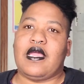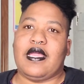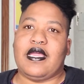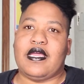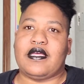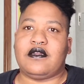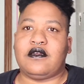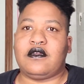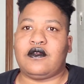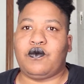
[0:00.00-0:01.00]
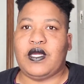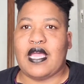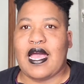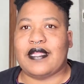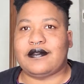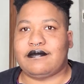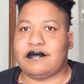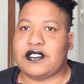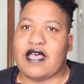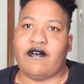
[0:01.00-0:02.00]
and we got
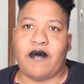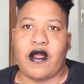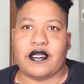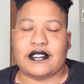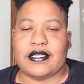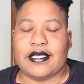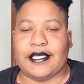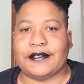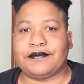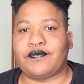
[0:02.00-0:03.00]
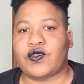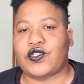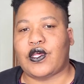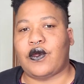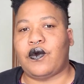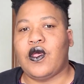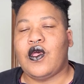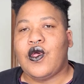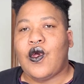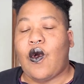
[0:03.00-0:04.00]
7 parkas at the end. So
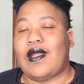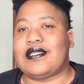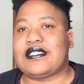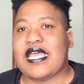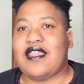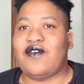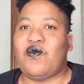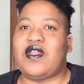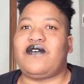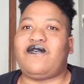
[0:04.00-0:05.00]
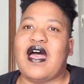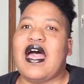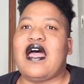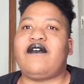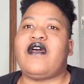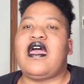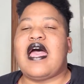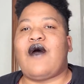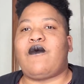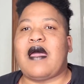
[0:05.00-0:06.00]
on a scale of 1 to 5,
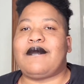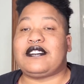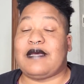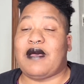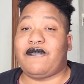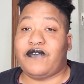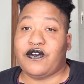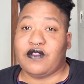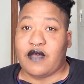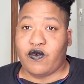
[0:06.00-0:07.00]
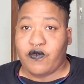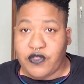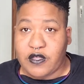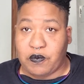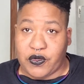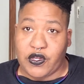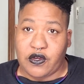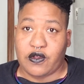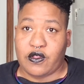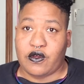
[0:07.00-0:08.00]
I would probably say my fear level for this
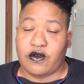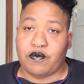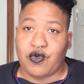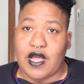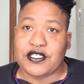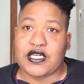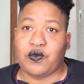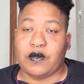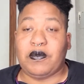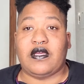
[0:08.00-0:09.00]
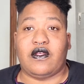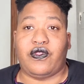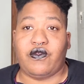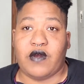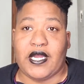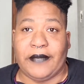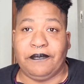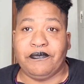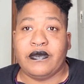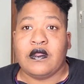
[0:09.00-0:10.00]
particular project would be a 3.
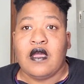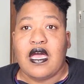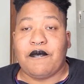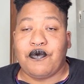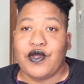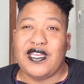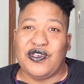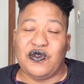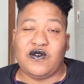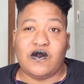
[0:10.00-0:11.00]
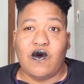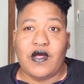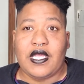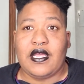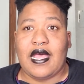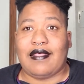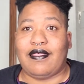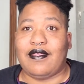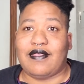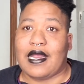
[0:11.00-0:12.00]
I'm pretty neutral on it. I
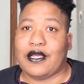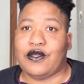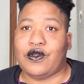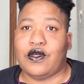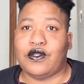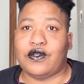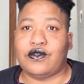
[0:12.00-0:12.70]
think that I could